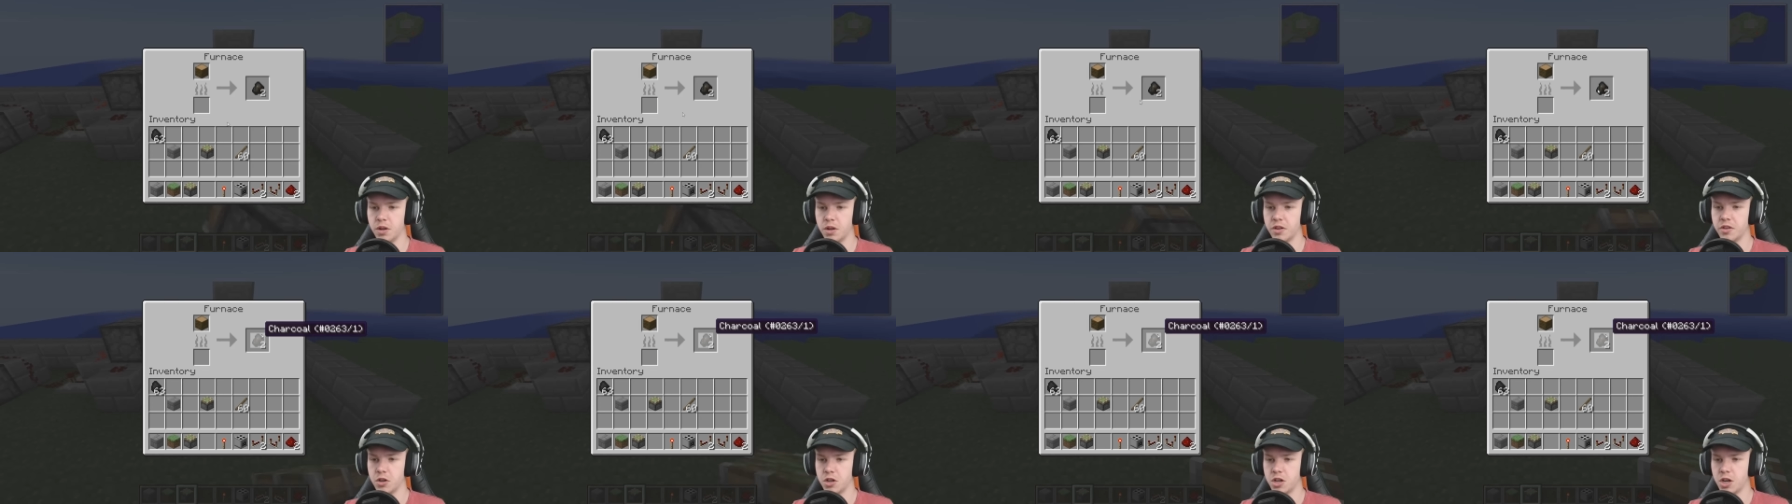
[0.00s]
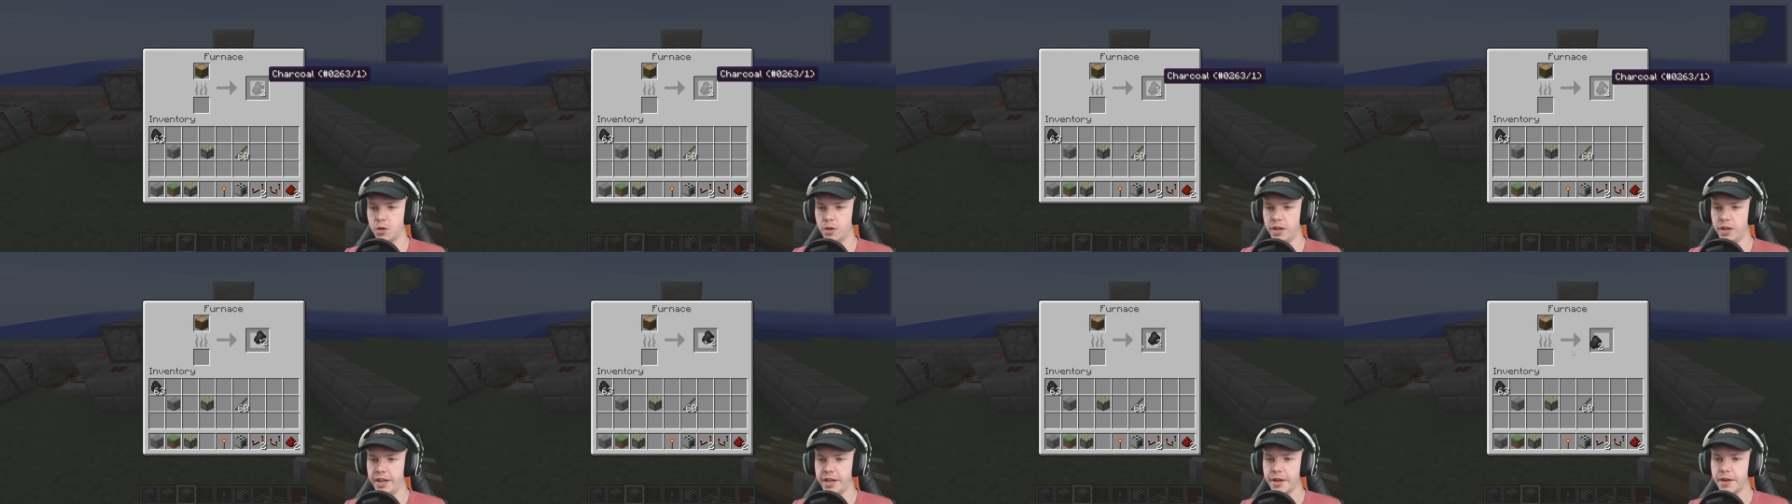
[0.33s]
I've got
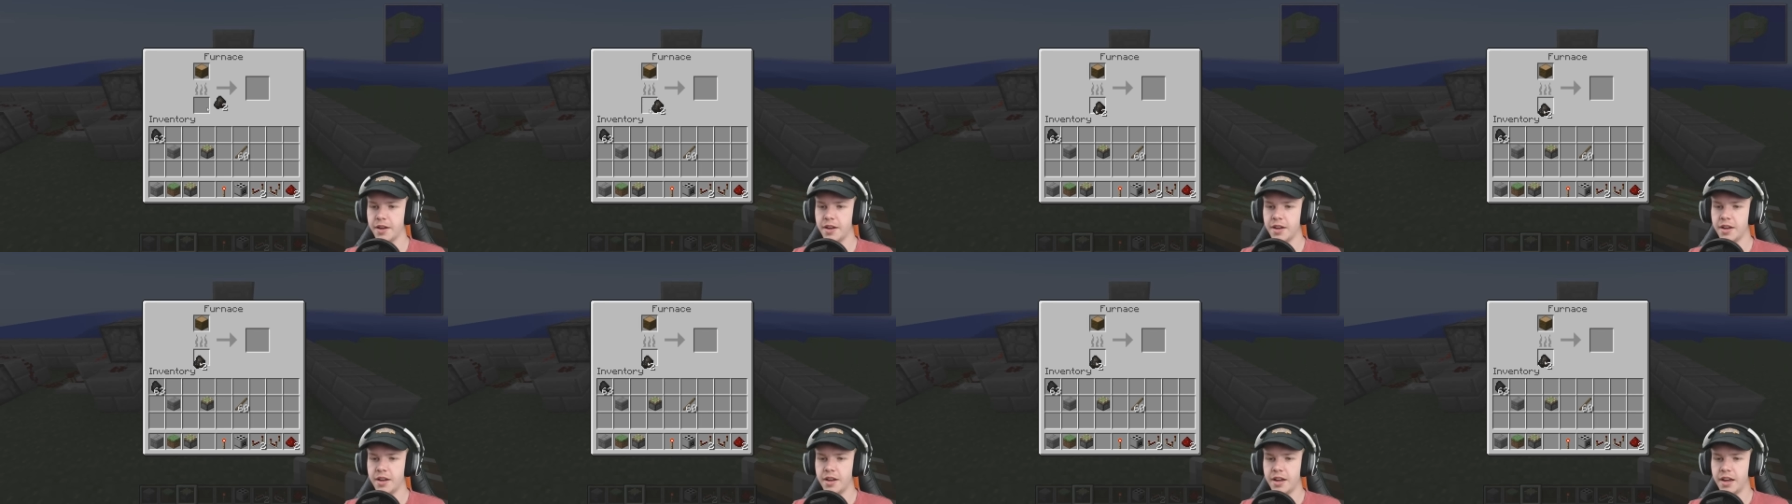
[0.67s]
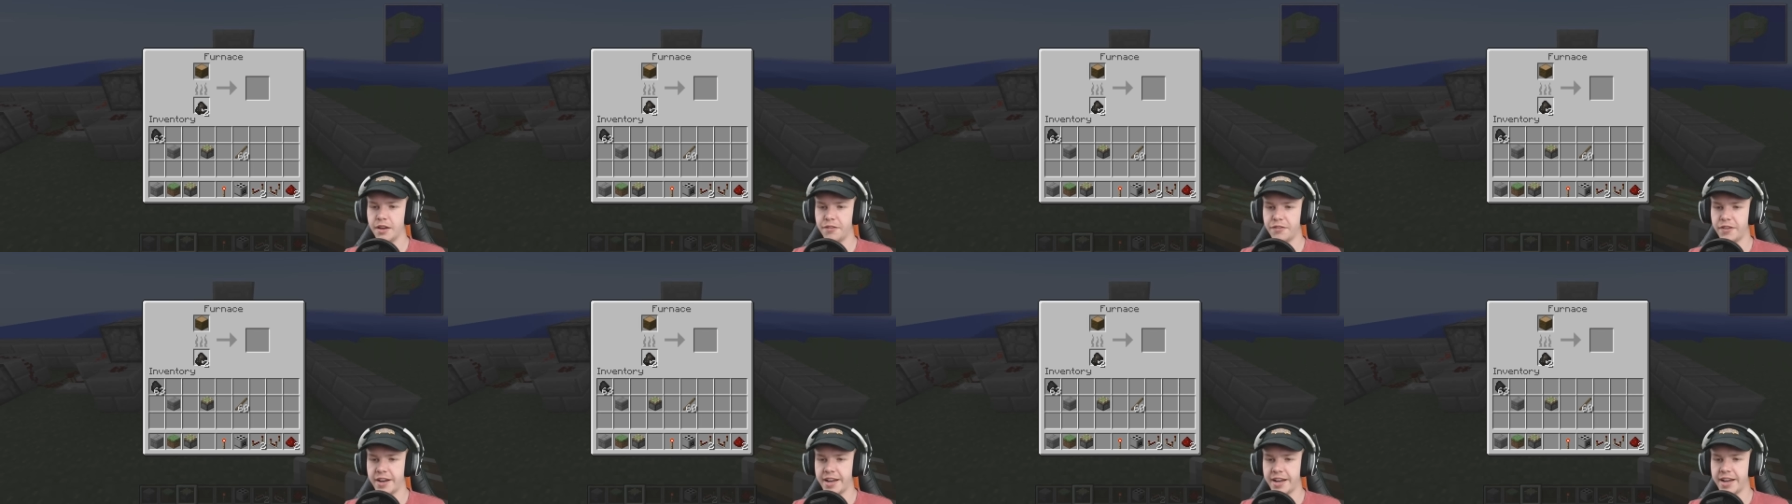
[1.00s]
coal here.
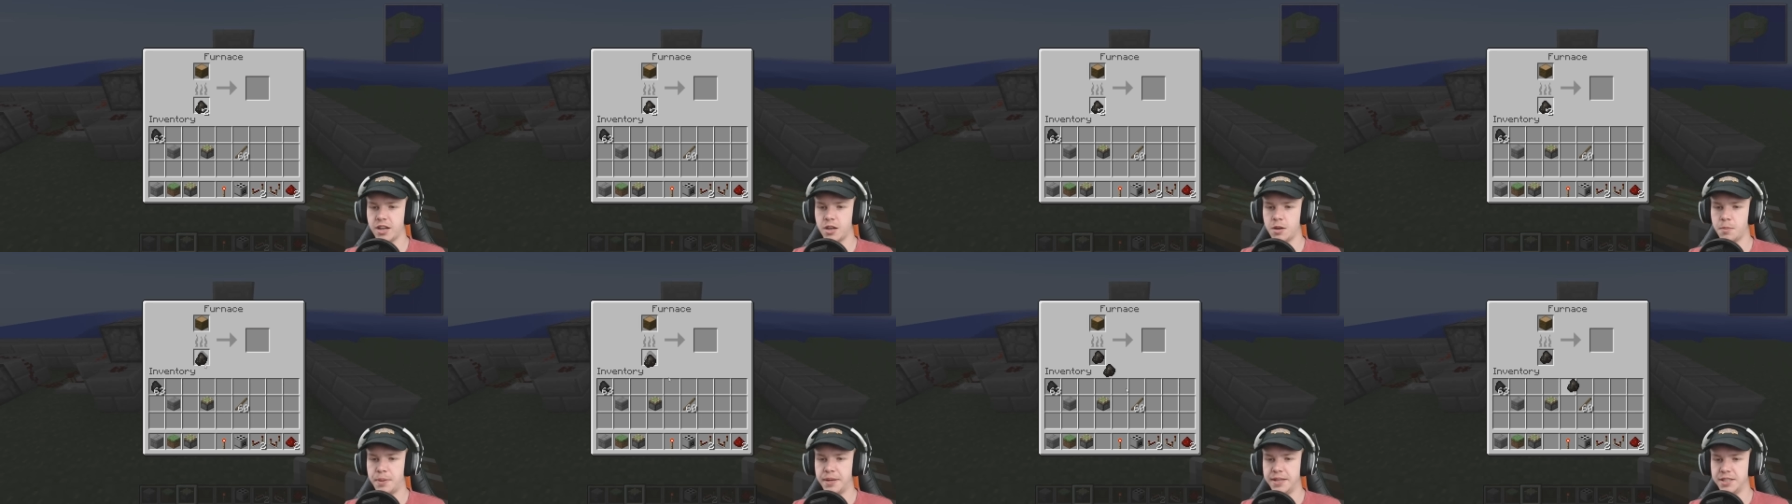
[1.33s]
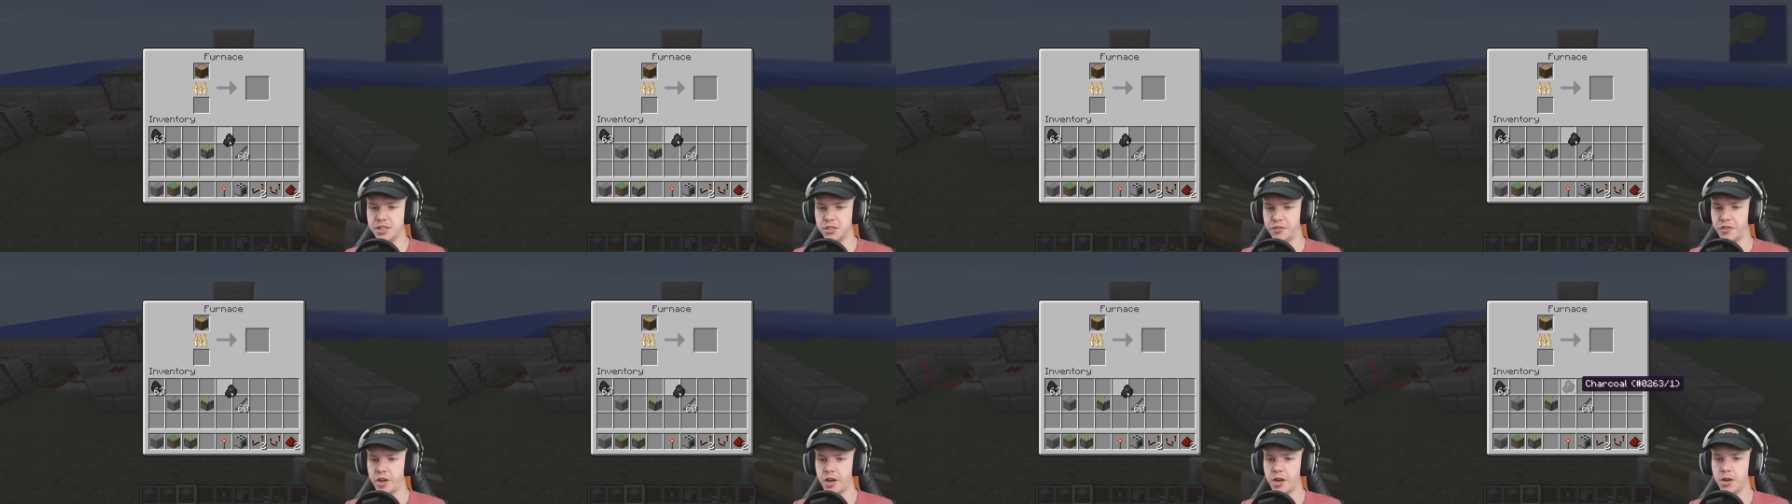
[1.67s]
If I added a piece
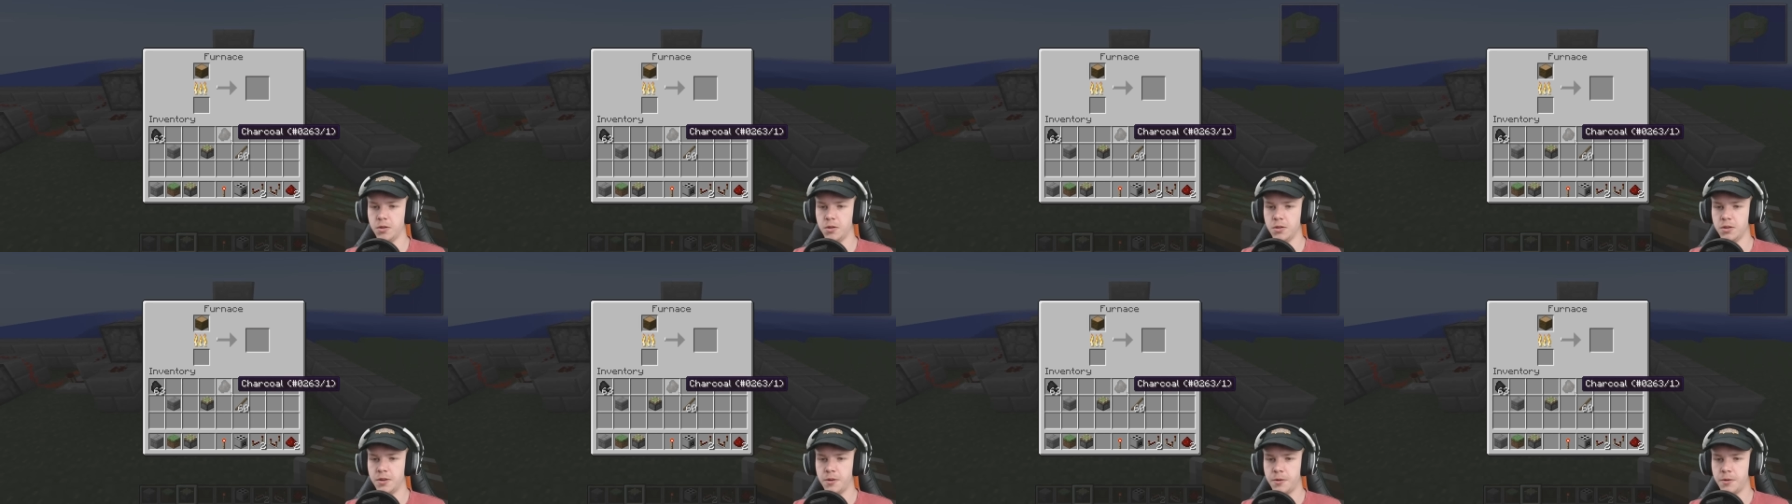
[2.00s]
of coal,